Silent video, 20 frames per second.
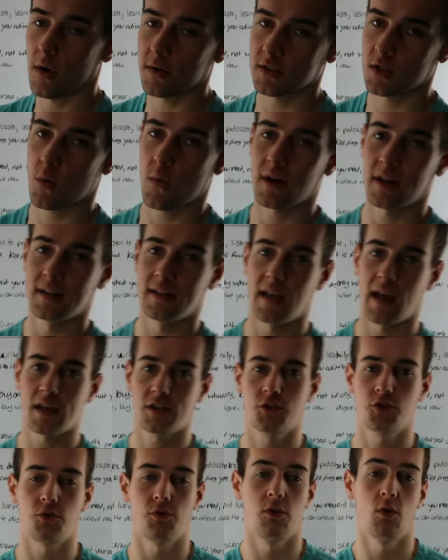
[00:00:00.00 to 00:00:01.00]
you also want to
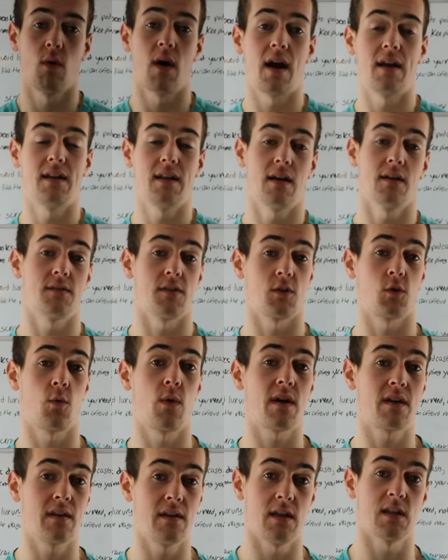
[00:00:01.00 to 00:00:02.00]
test your new ideas as
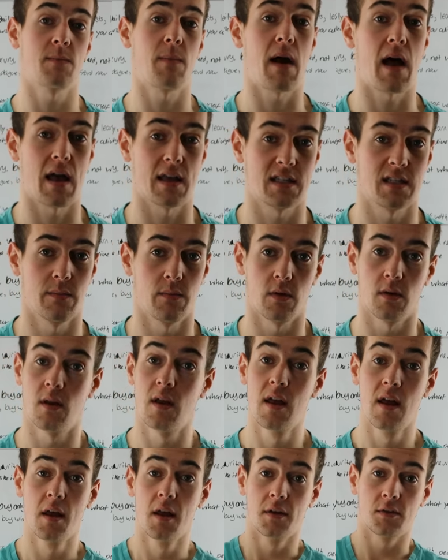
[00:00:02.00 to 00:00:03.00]
quickly as
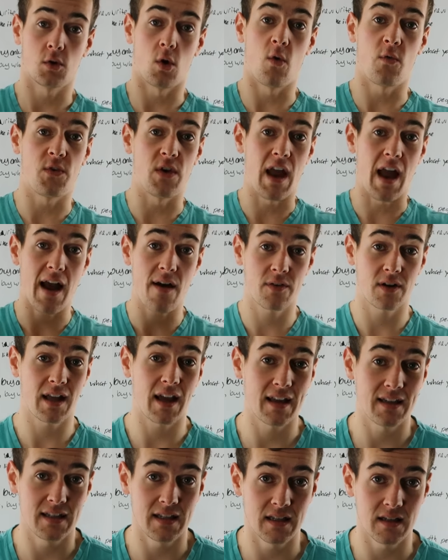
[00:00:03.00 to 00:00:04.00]
possible. So if you have an
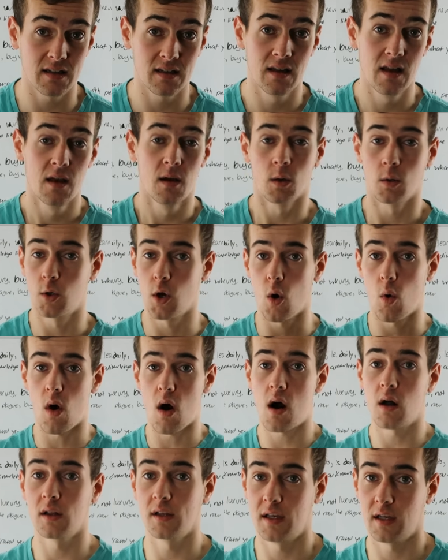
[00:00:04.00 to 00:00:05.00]
idea, go
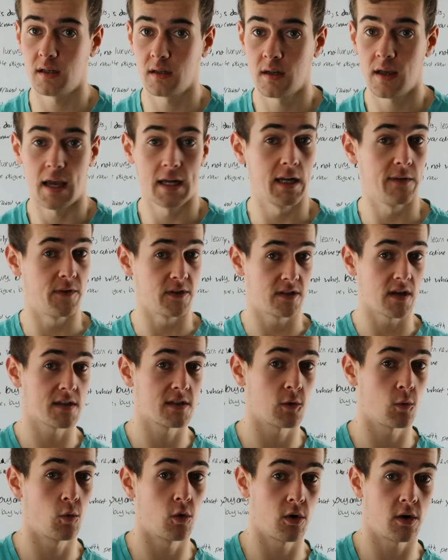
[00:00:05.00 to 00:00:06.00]
all in, and if it
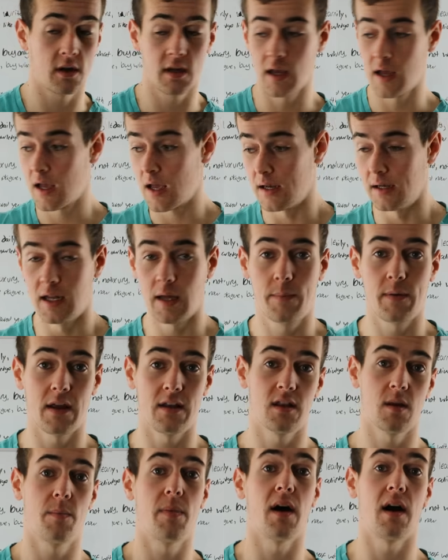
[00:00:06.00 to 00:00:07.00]
doesn't work, nip
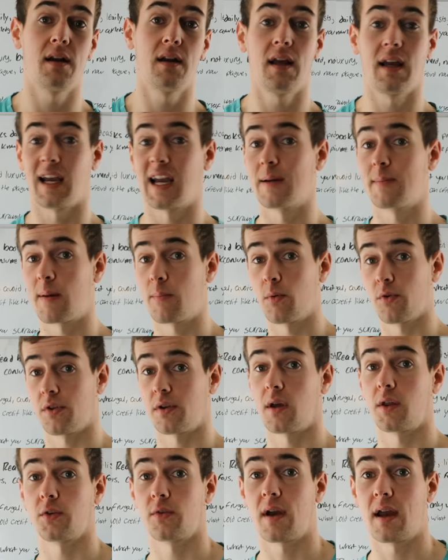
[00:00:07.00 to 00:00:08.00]
it in the bud and come up with
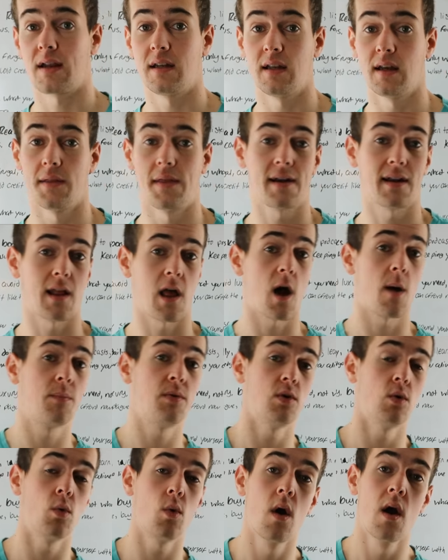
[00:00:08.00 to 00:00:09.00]
another idea. That'll
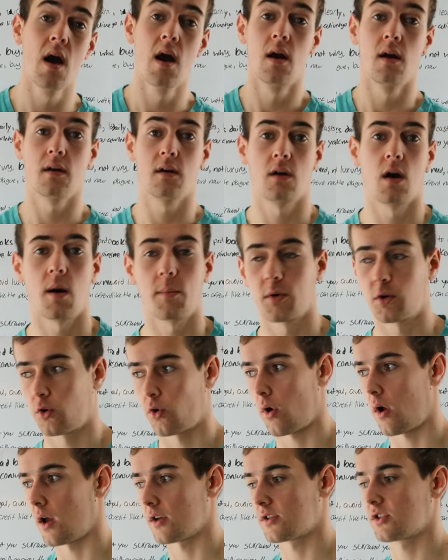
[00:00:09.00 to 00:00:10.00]
help you come
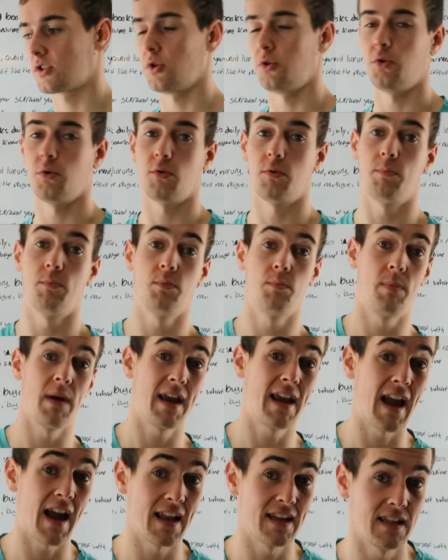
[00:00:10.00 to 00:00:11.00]
across to your
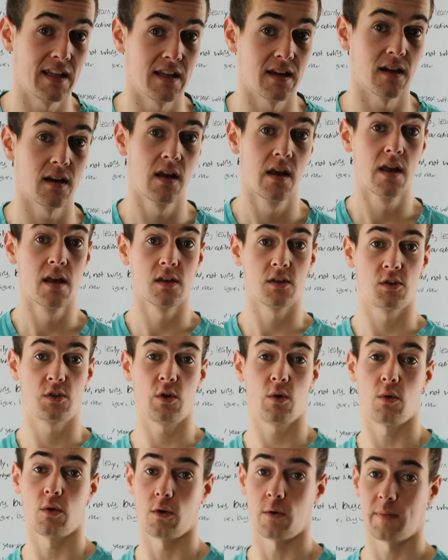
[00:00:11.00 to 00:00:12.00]
big idea
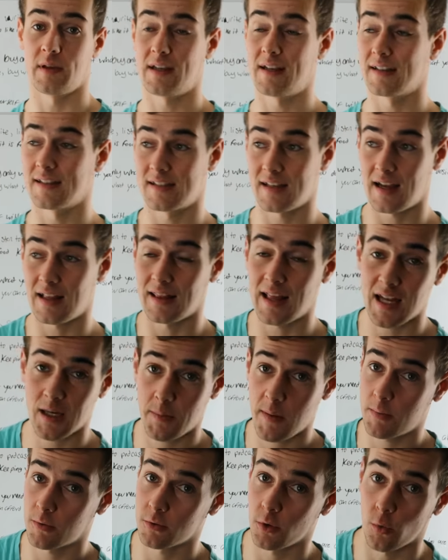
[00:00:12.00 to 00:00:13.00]
sooner because a lot
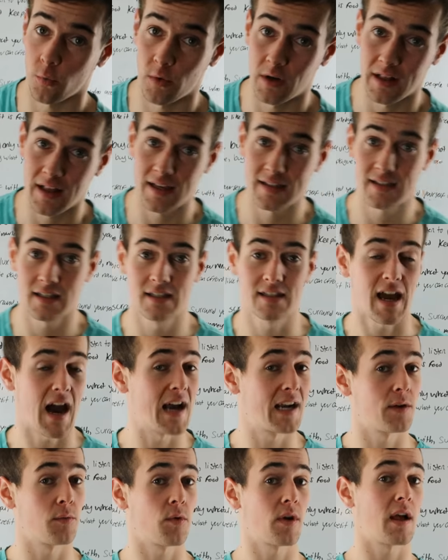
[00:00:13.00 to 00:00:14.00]
of people don't realize this.
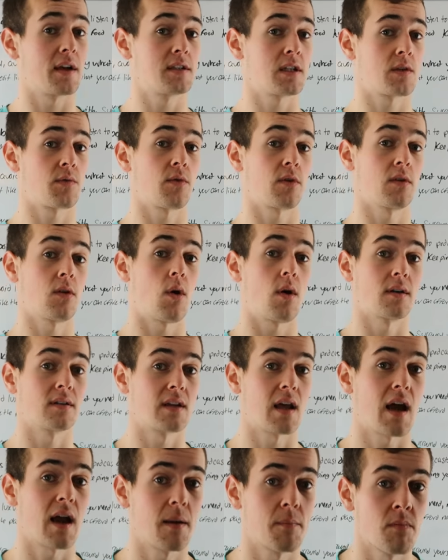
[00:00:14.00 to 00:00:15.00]
I didn't realize this for a
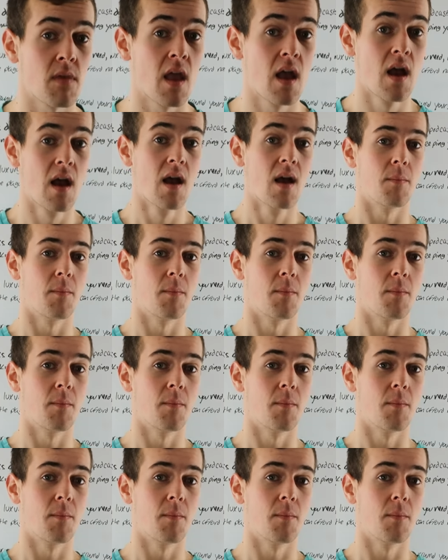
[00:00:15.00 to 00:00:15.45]
long time,